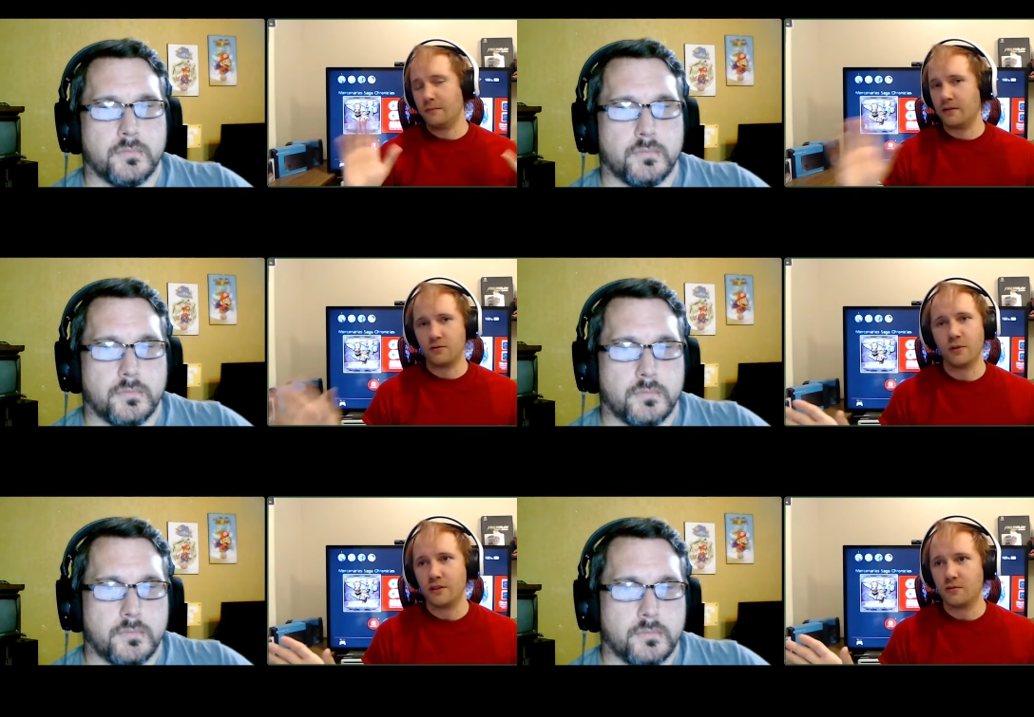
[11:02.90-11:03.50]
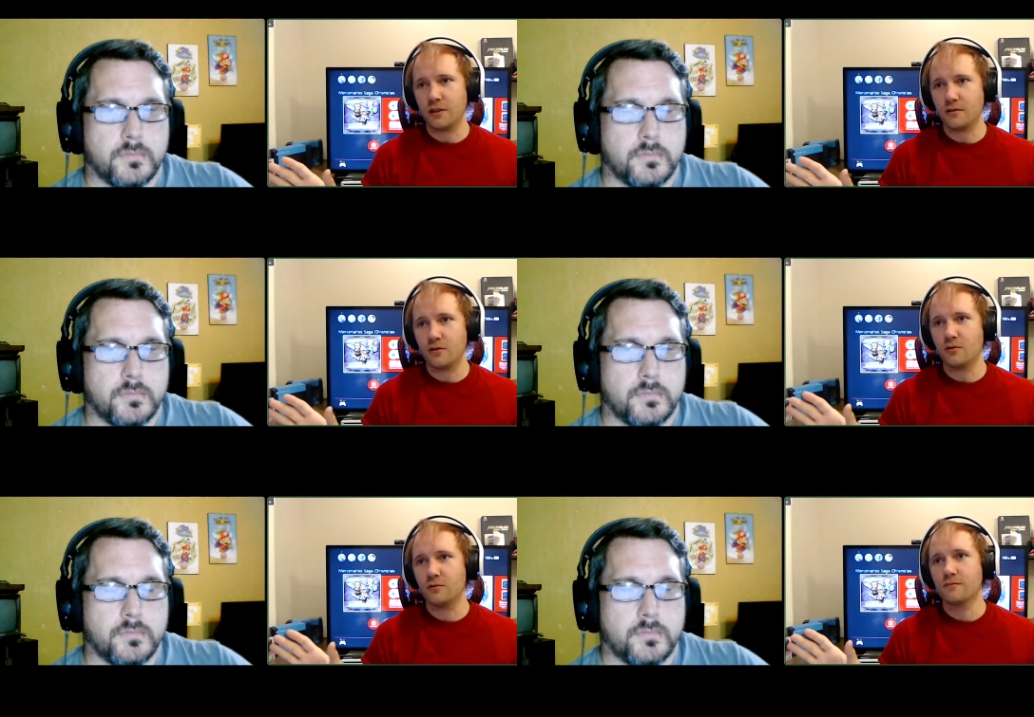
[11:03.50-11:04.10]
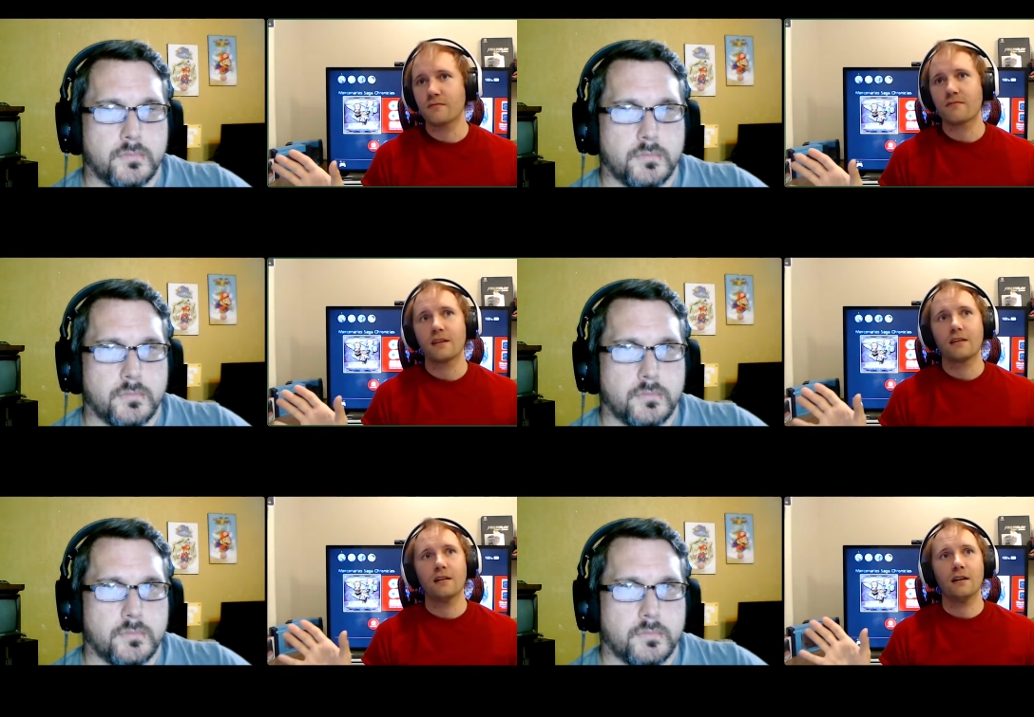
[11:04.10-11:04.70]
Speaker 1: come out in 2022,
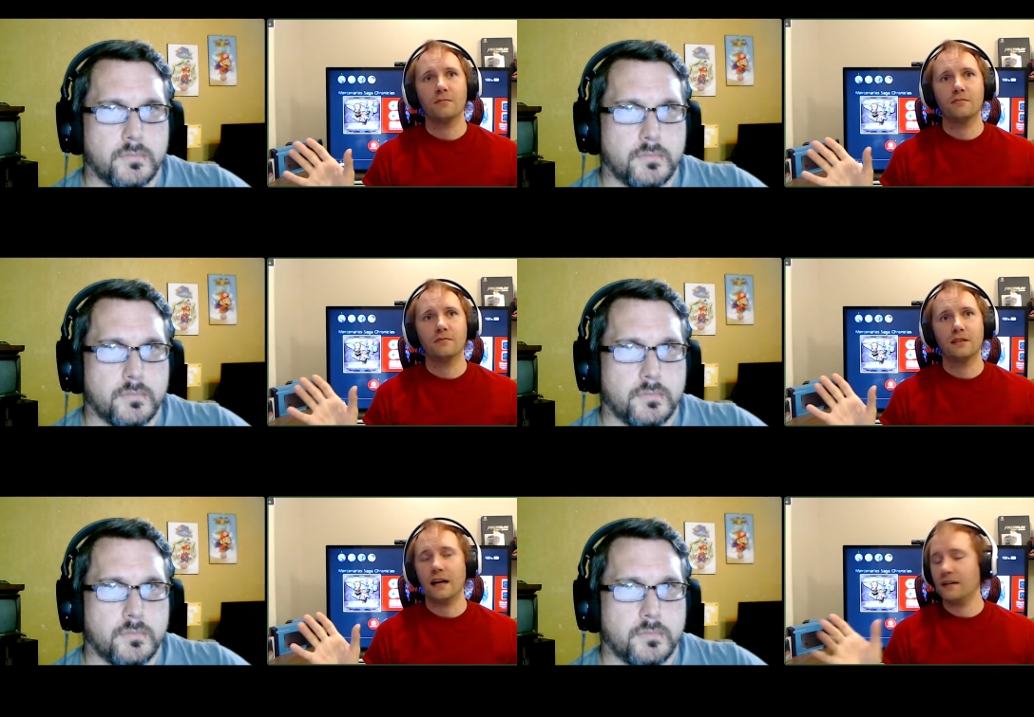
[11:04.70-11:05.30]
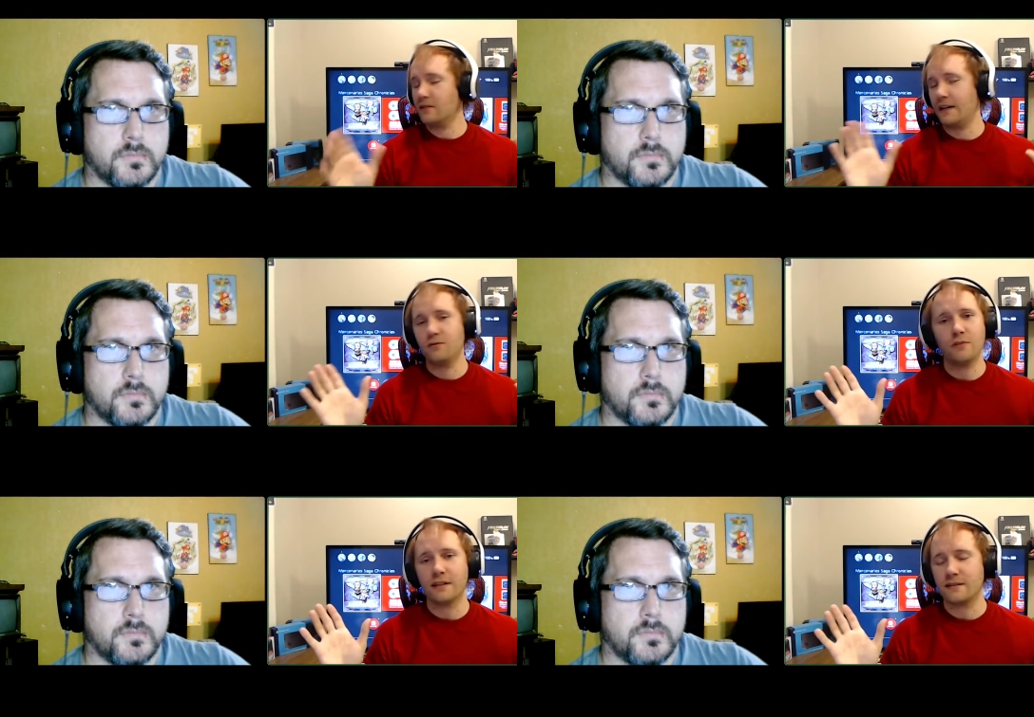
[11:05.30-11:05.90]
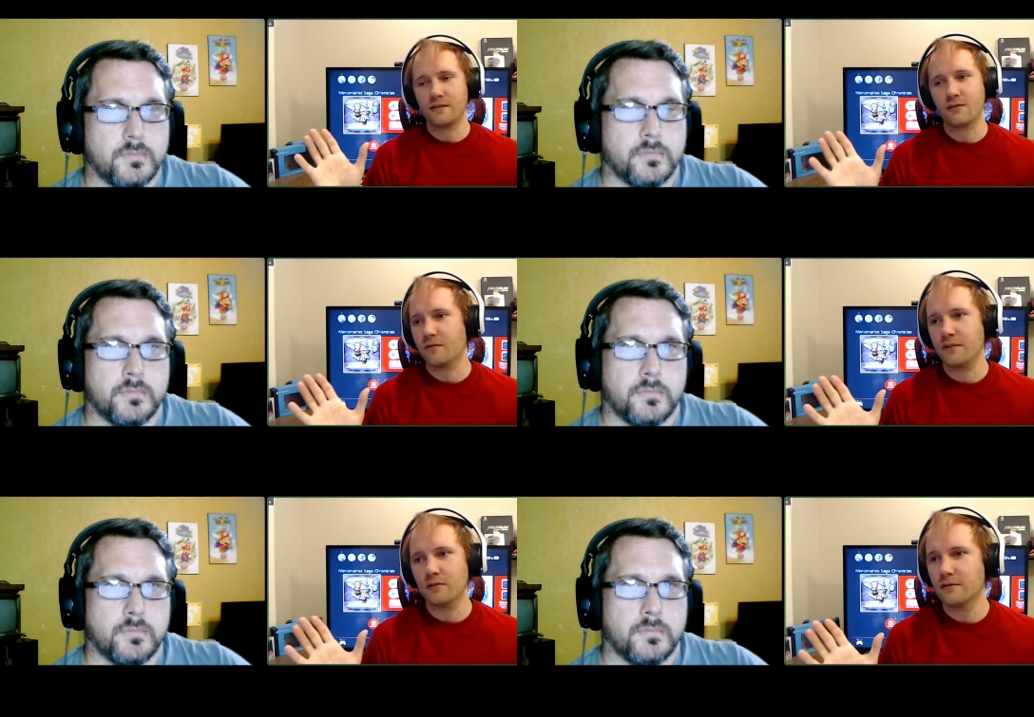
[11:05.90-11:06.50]
uh, um, I, I do not see
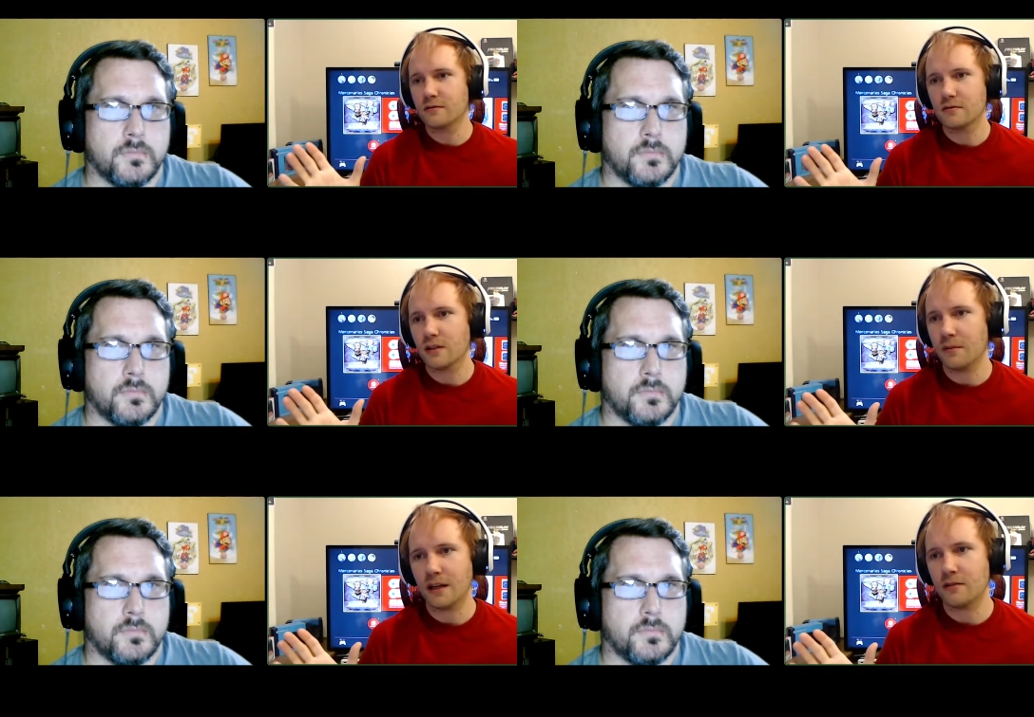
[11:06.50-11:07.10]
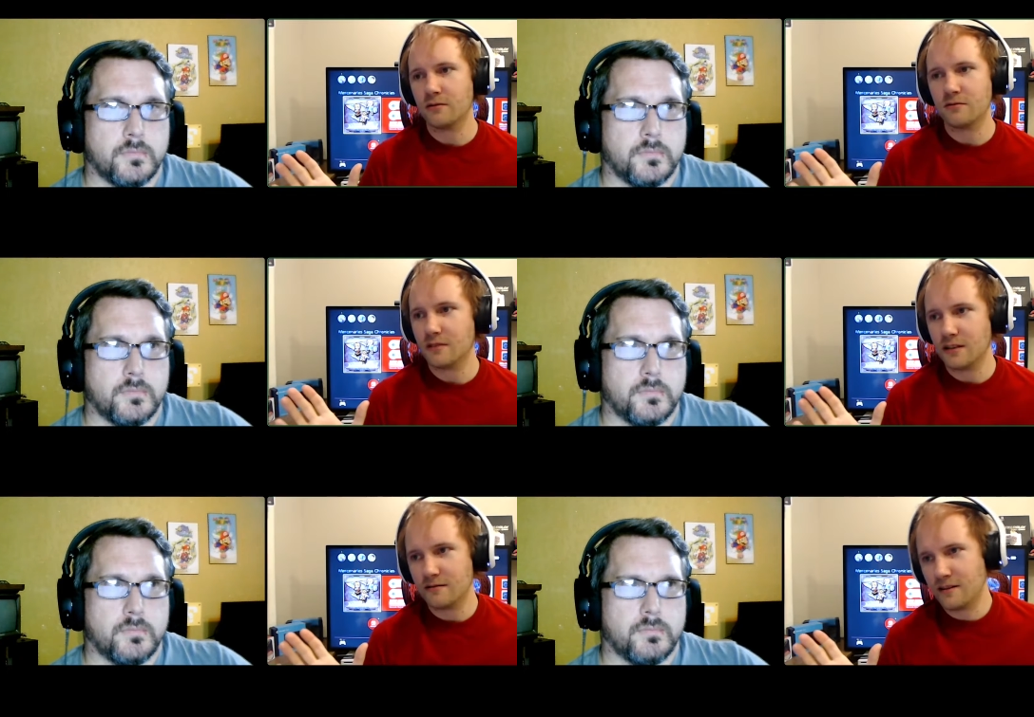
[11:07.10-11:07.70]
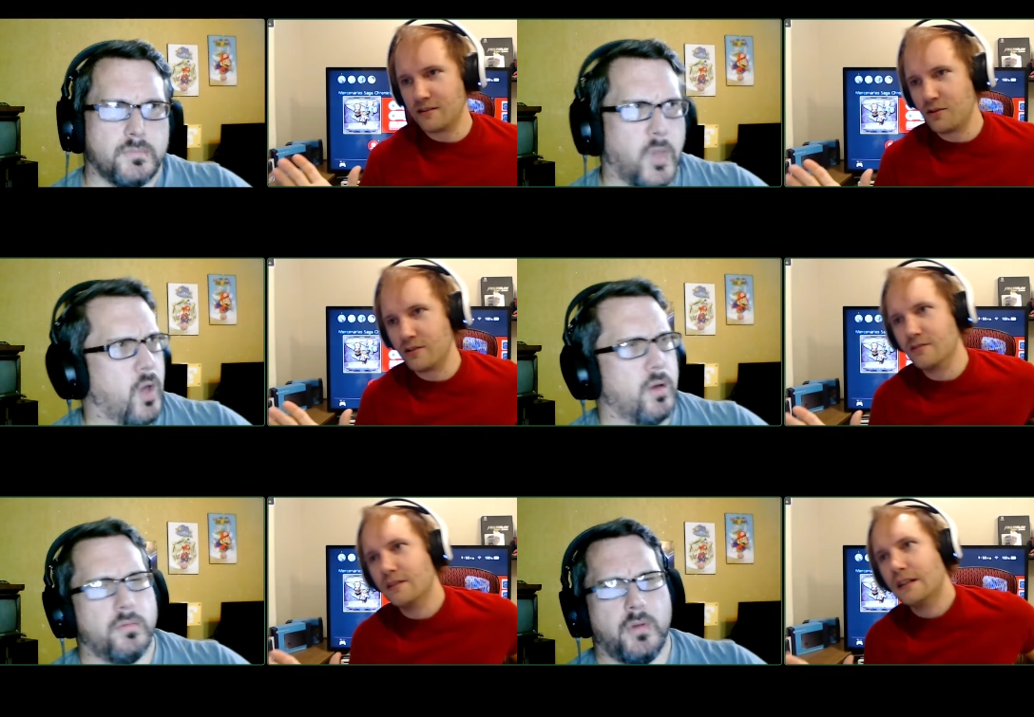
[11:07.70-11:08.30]
Starfield coming out in
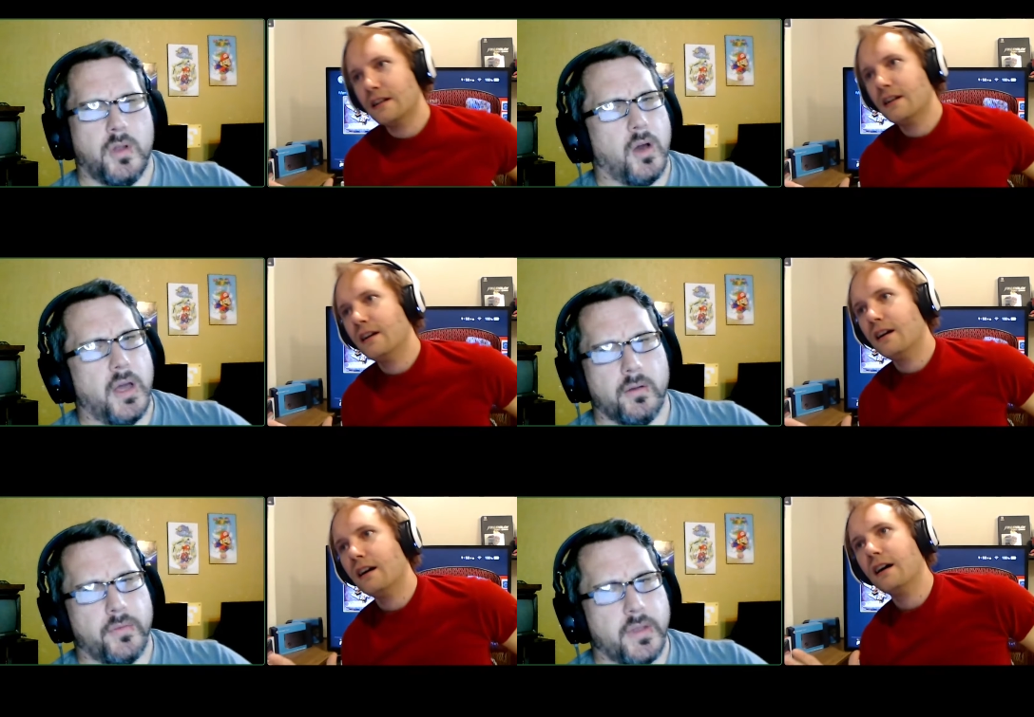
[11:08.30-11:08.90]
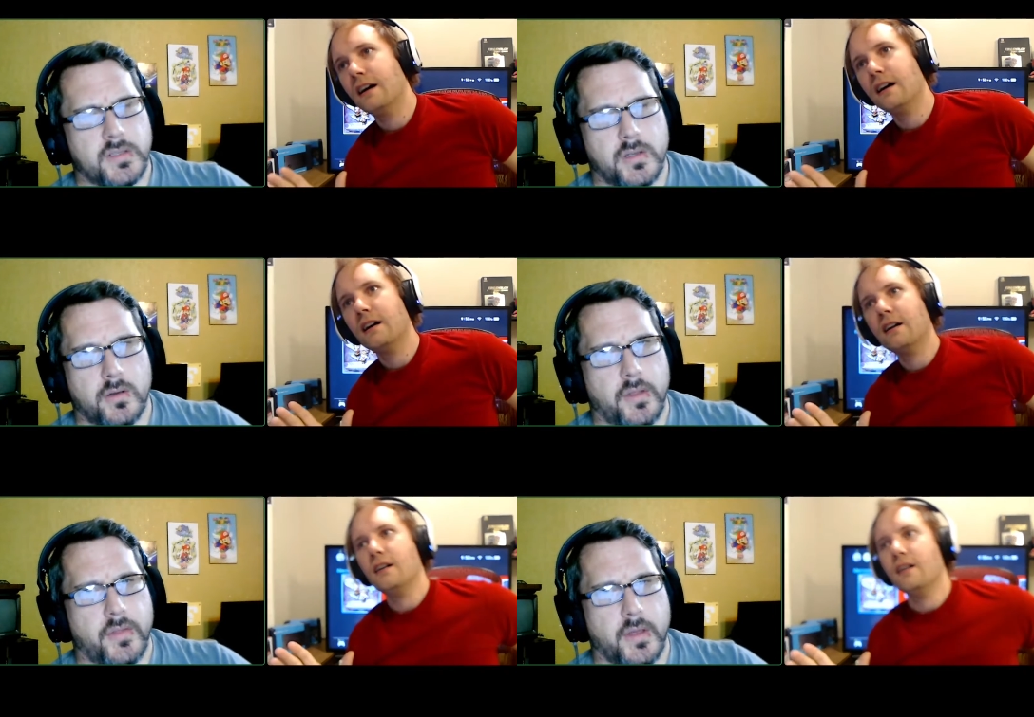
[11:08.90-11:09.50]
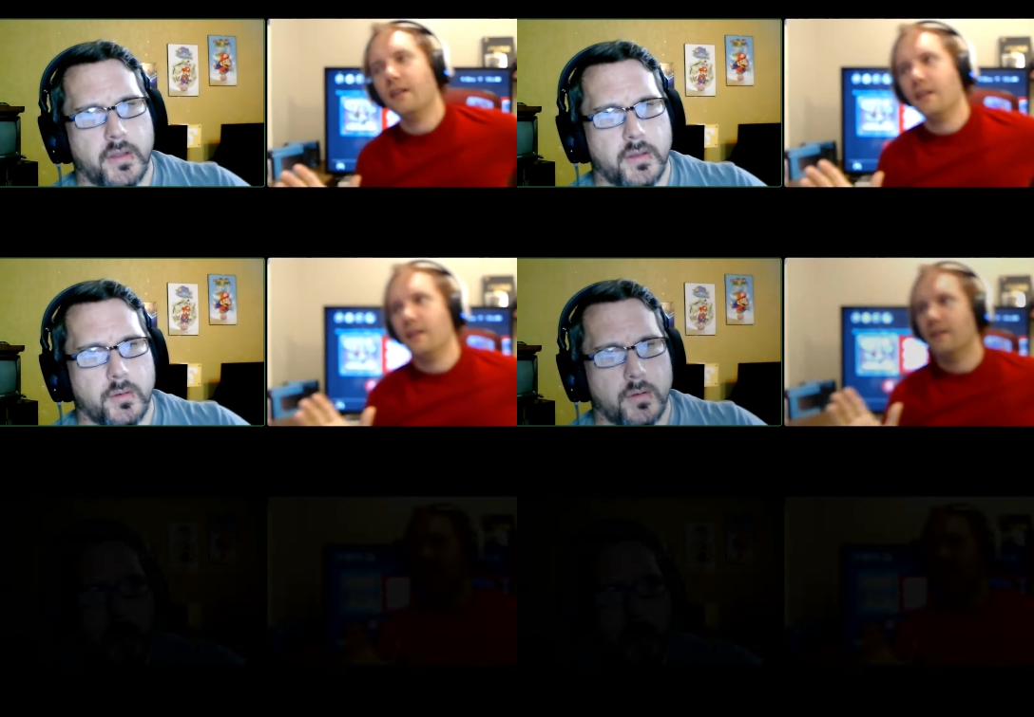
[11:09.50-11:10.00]
no,
Speaker 2: No, I don't think so. I think that